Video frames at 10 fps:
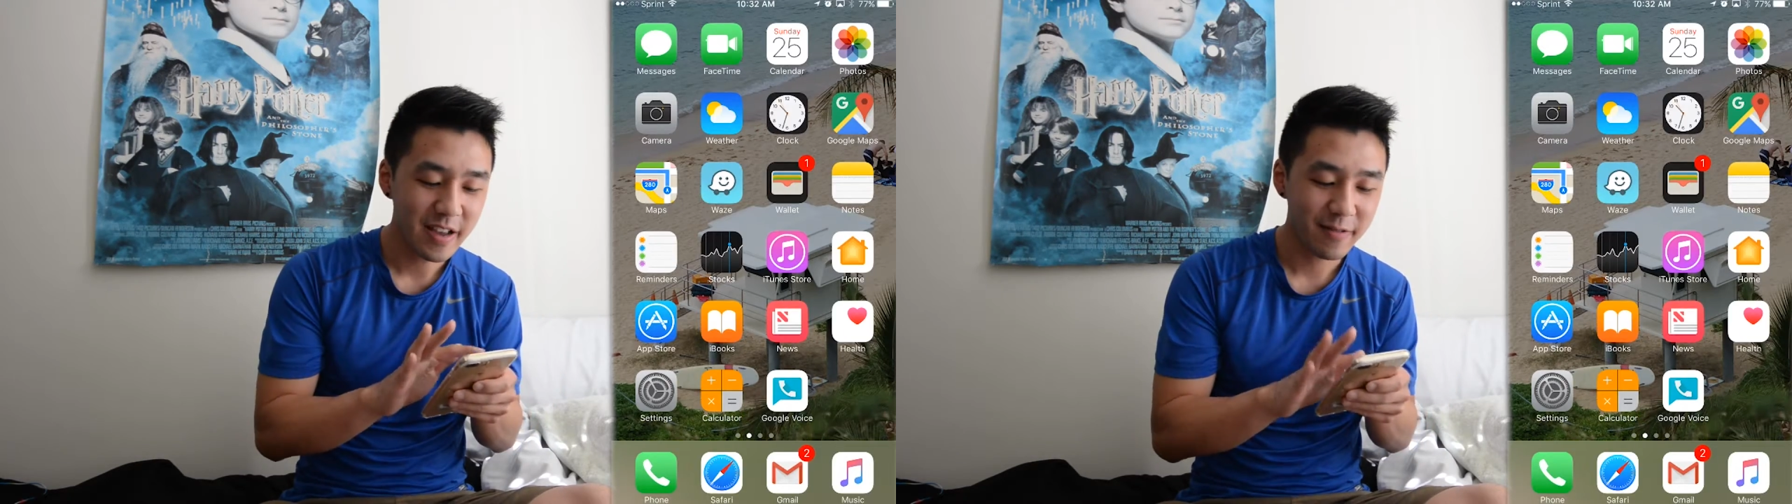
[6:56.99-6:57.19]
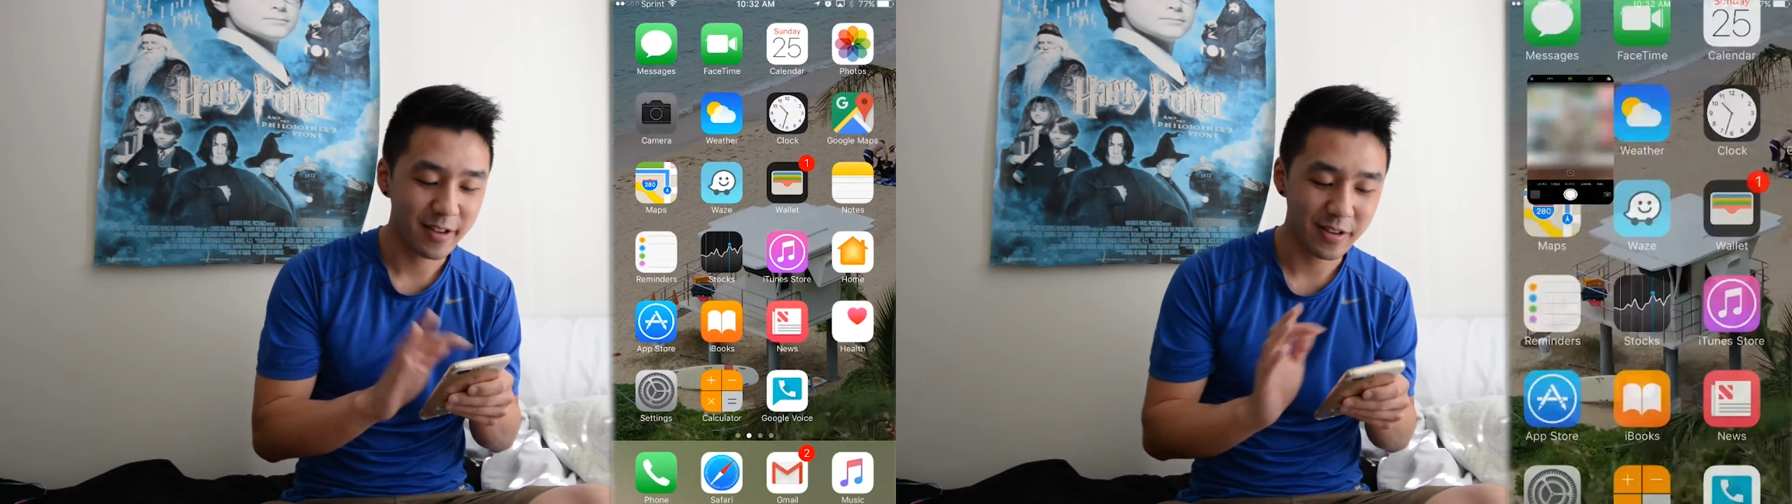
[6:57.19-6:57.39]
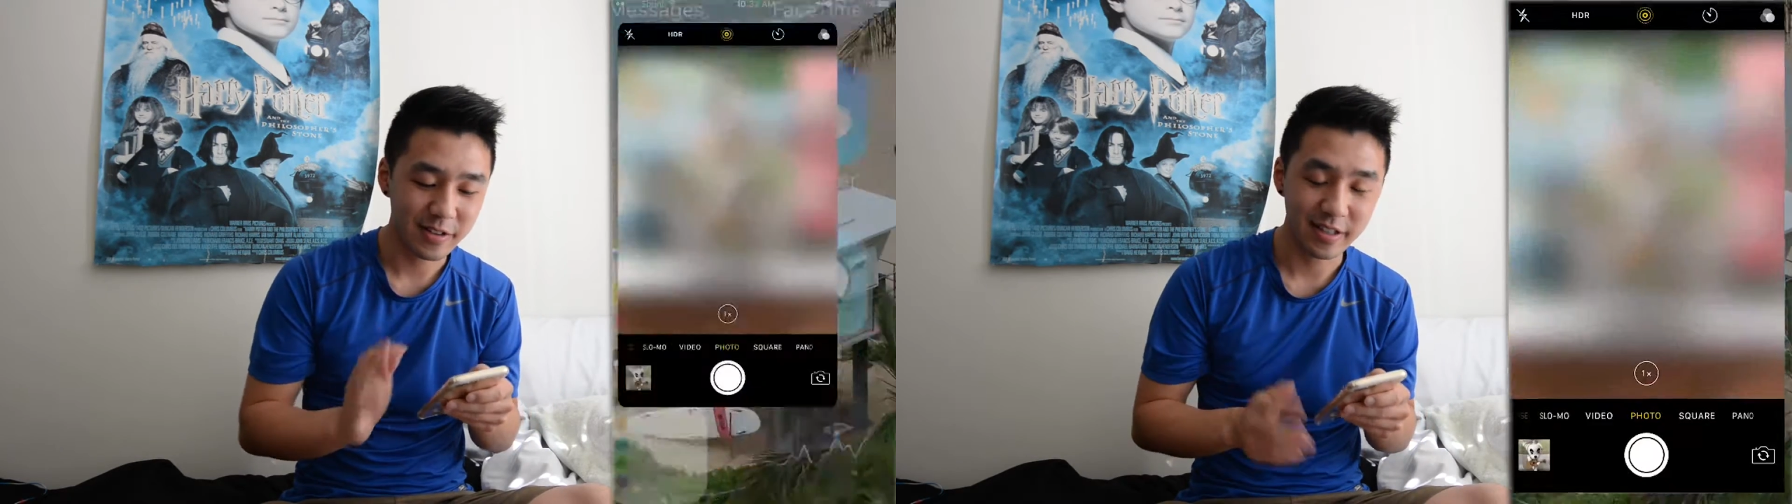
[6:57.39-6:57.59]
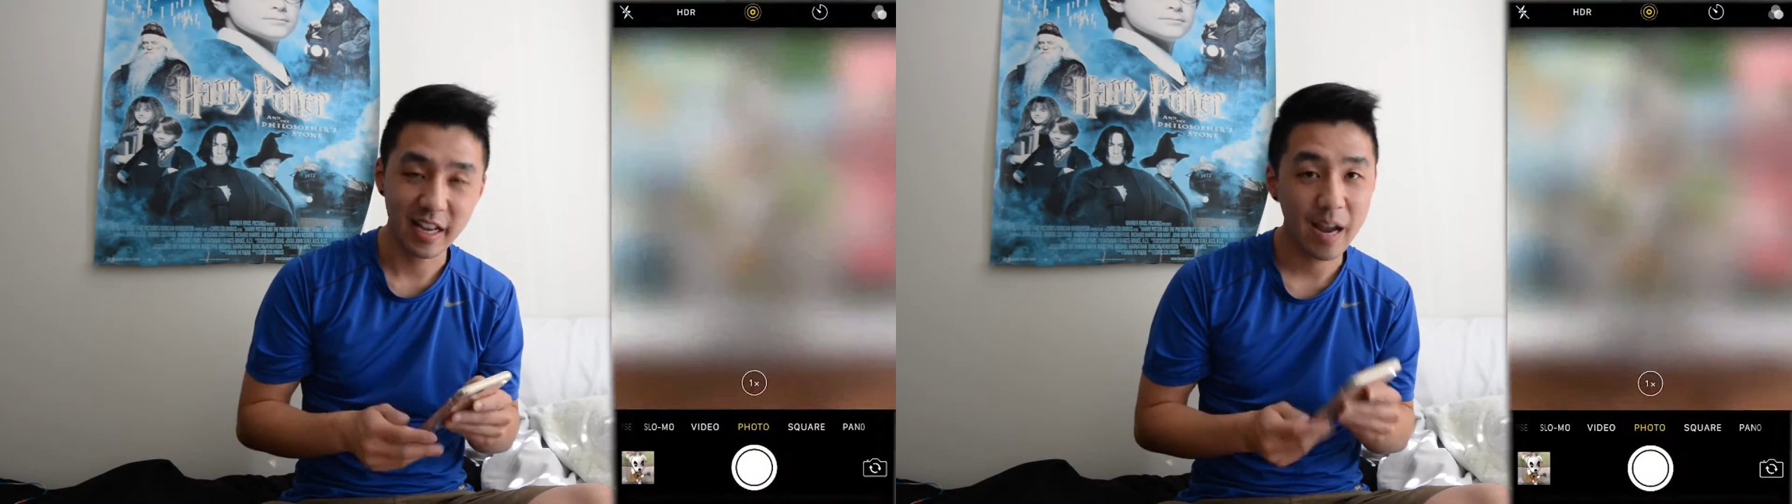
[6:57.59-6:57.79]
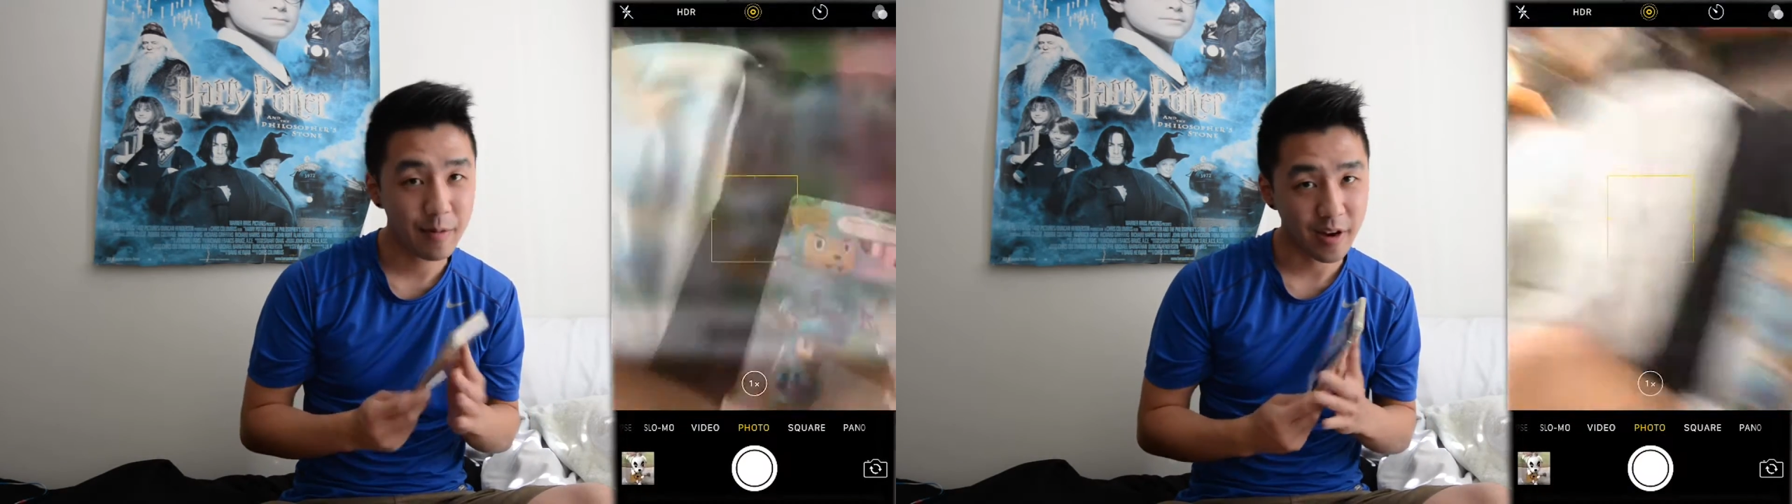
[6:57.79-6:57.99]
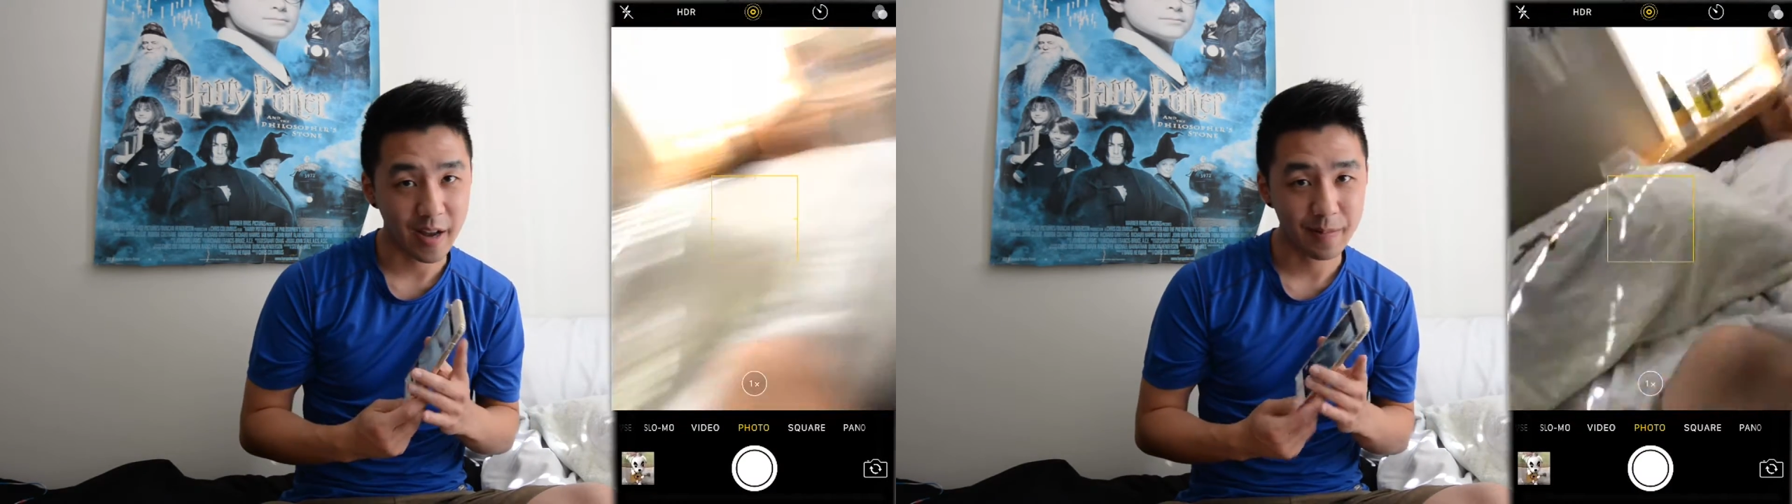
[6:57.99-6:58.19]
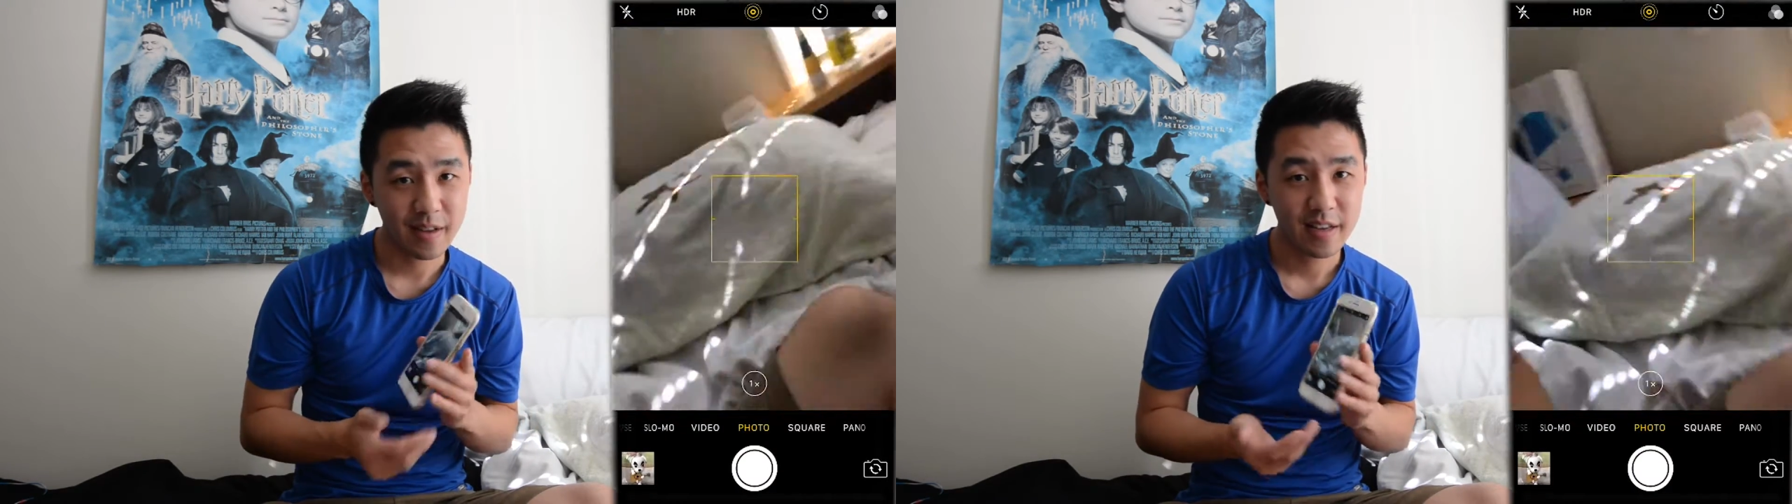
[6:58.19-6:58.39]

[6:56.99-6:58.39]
when you use the camera app.